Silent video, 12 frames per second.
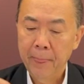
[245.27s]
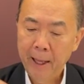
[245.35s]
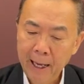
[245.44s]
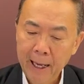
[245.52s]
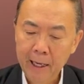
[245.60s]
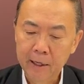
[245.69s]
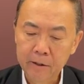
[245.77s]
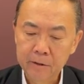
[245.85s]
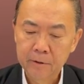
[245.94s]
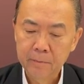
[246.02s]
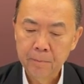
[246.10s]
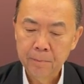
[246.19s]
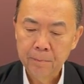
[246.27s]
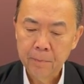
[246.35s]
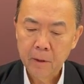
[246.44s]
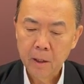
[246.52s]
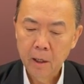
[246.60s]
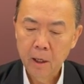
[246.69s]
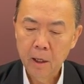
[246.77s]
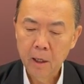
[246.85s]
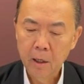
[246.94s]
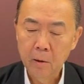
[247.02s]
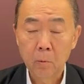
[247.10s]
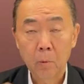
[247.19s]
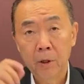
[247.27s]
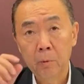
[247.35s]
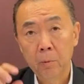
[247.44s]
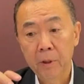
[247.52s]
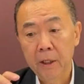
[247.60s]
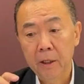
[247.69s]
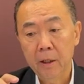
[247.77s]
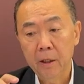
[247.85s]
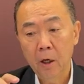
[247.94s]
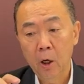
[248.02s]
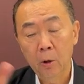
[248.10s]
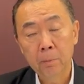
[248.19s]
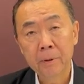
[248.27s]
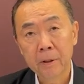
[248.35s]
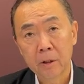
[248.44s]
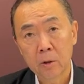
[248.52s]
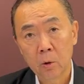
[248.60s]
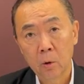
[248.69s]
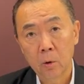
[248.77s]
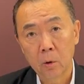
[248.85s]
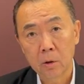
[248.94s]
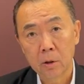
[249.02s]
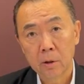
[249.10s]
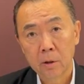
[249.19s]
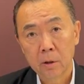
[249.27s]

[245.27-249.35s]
And when we open the cork,